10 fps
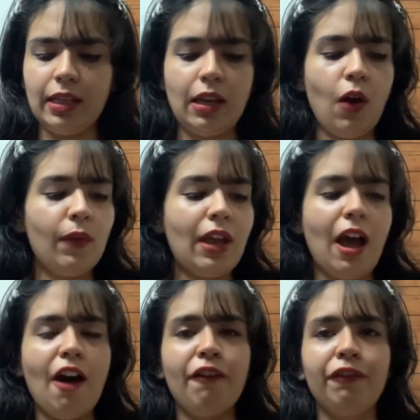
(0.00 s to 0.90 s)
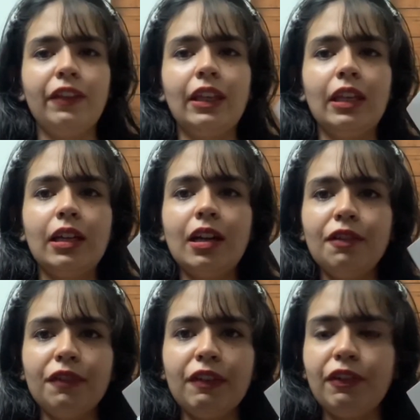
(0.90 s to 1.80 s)
now we have the cult
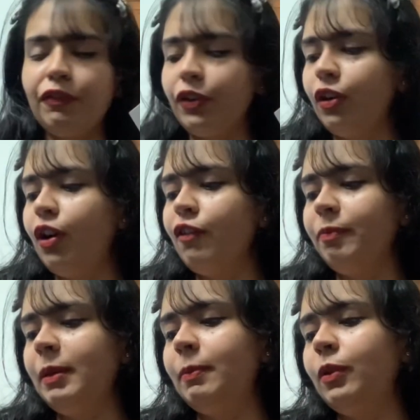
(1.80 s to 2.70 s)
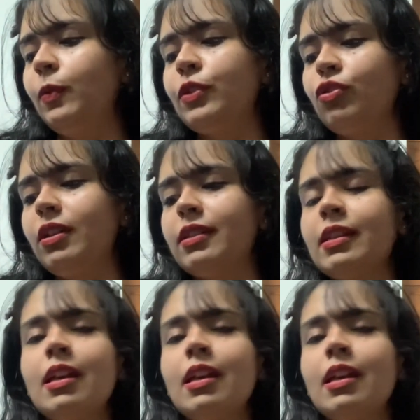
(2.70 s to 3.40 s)
favorite for a lot of people, which is